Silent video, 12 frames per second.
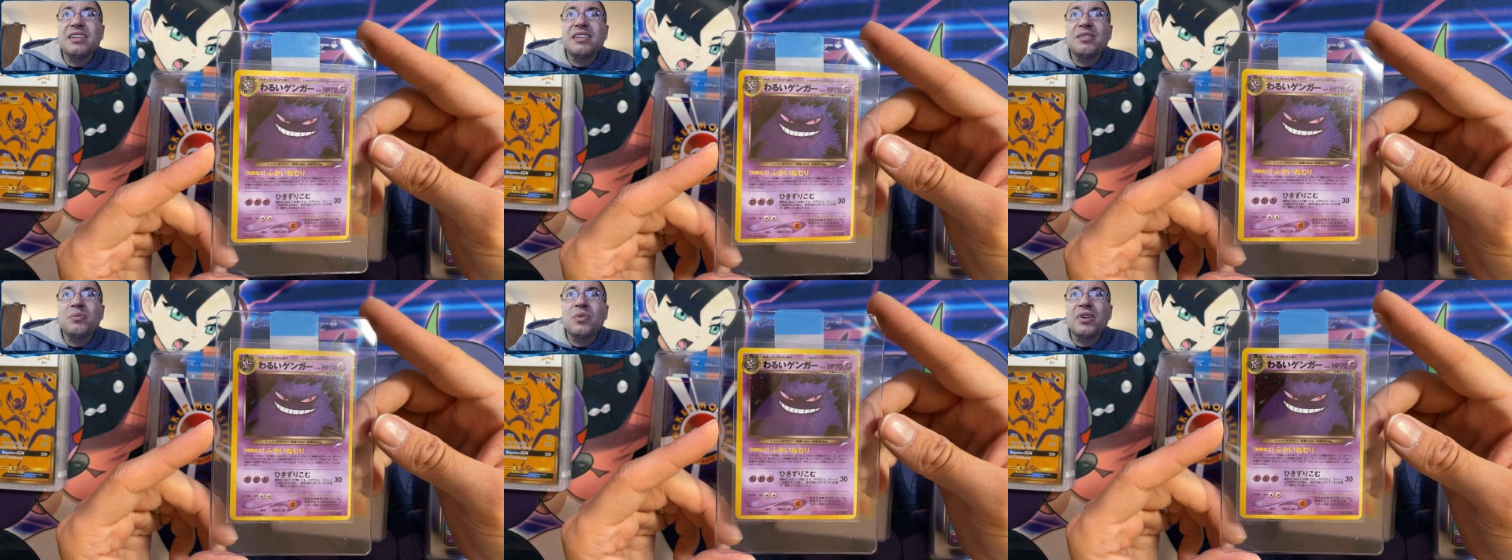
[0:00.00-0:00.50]
This
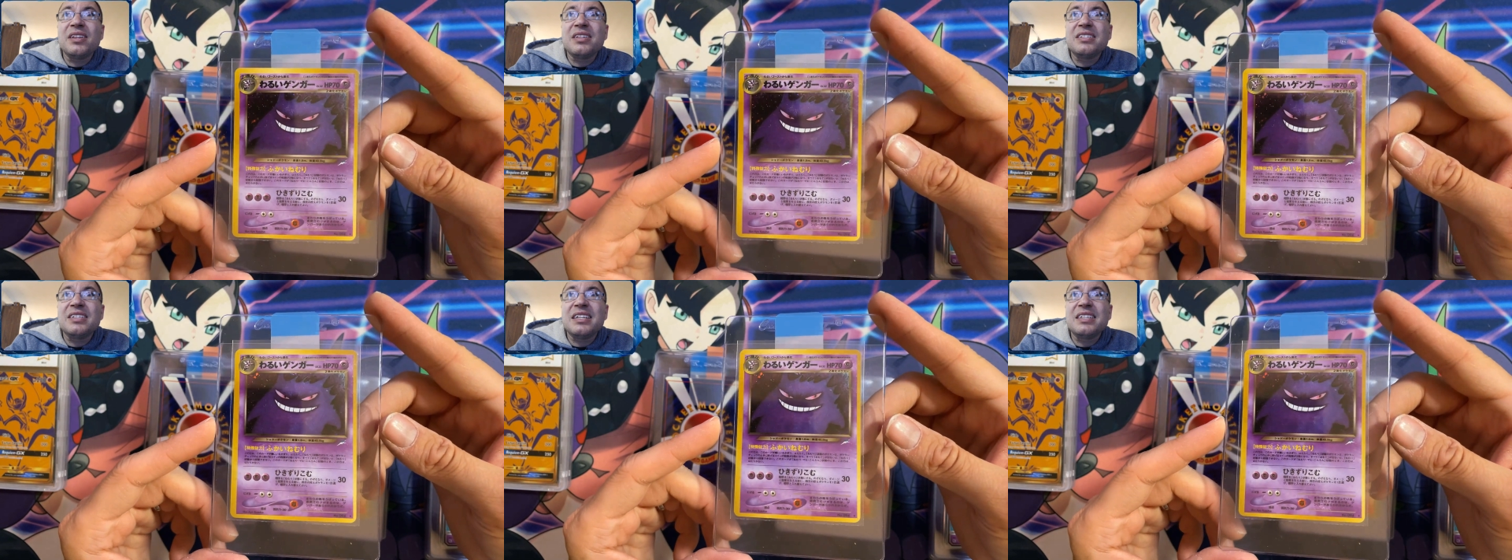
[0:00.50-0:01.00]
is one of the
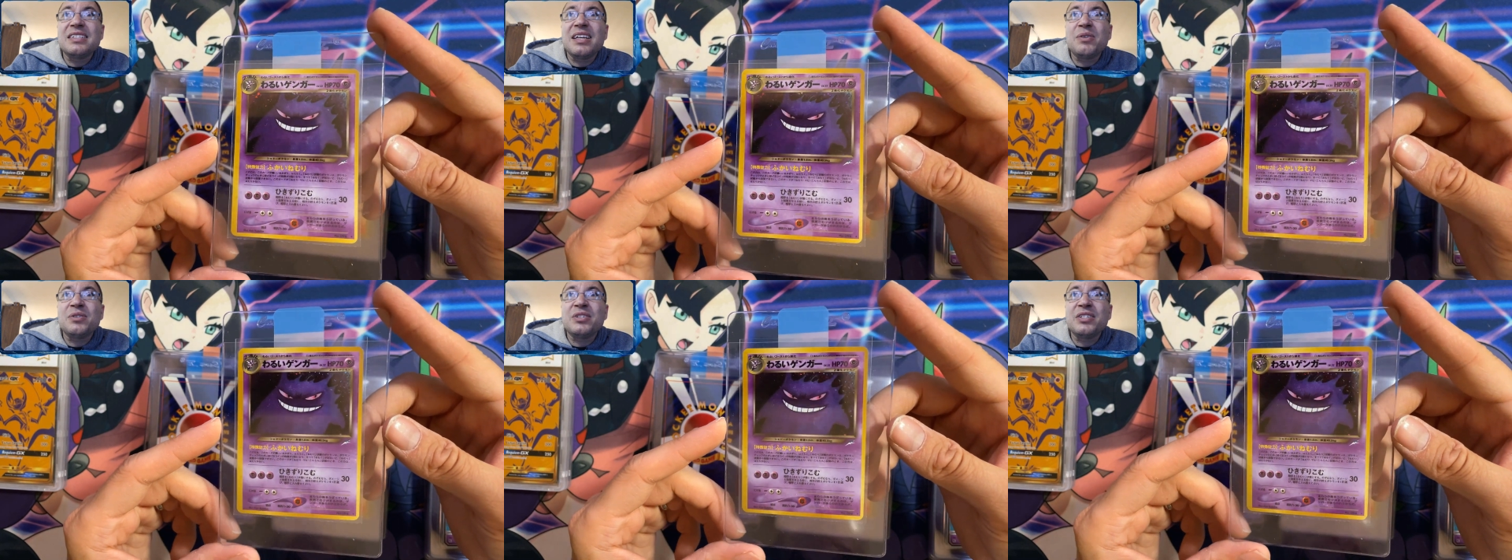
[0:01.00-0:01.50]
sets
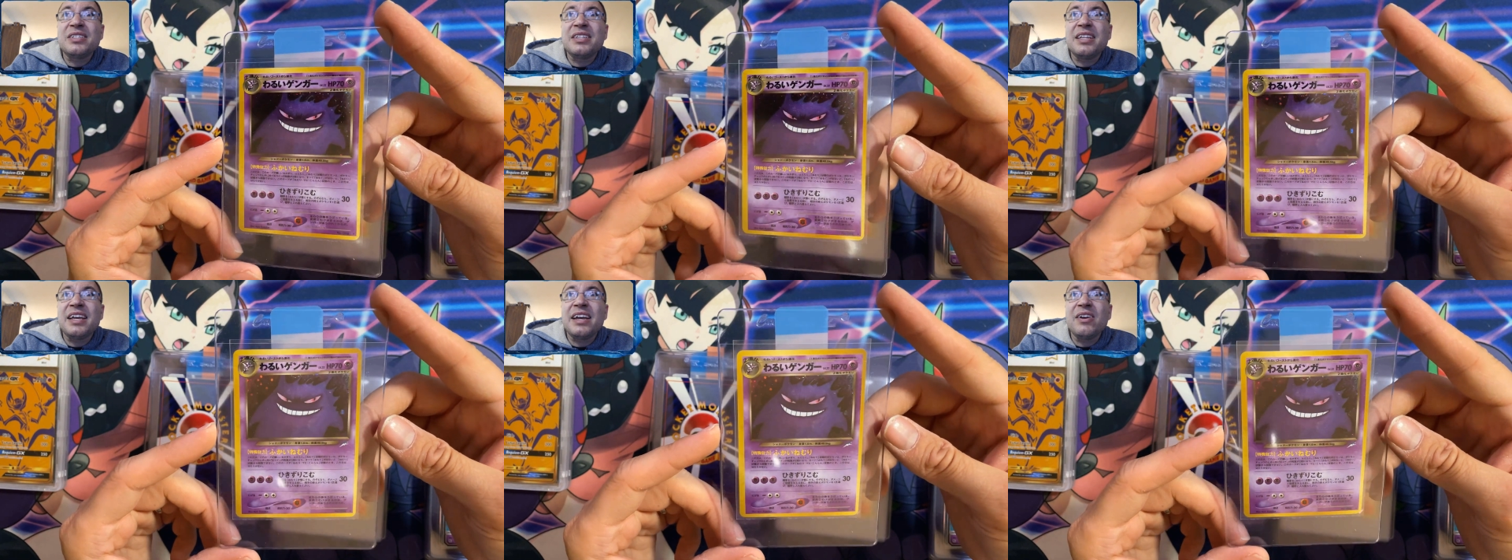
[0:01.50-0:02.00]
that was just
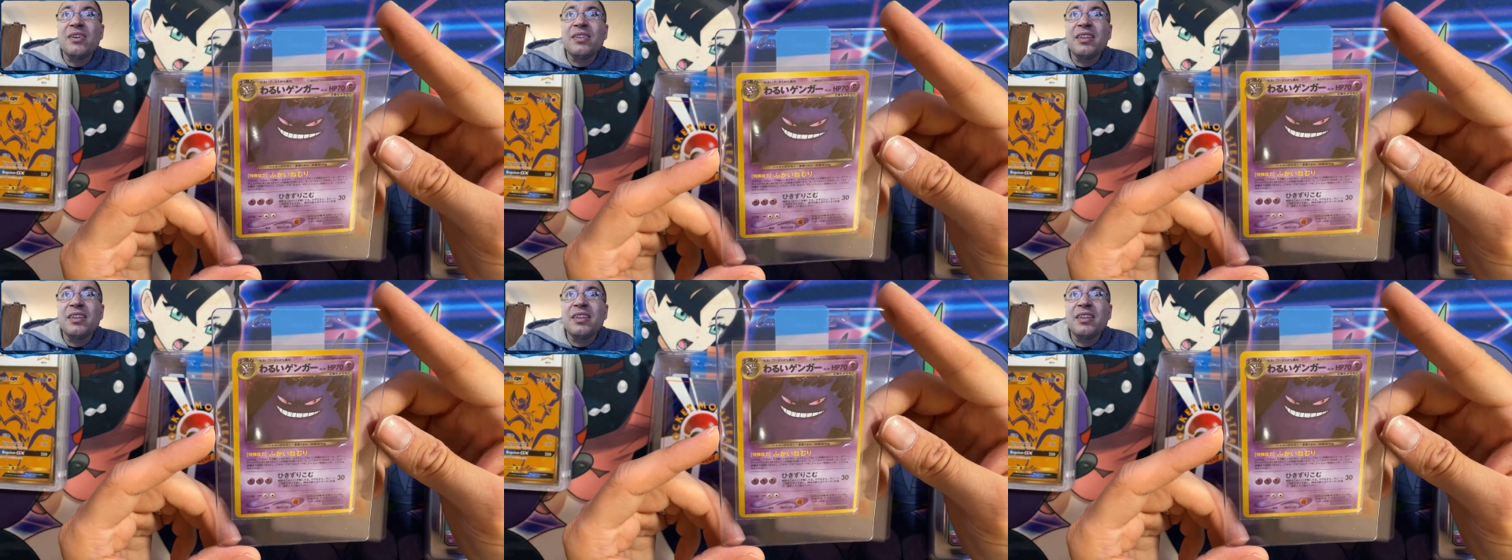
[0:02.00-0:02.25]
in the era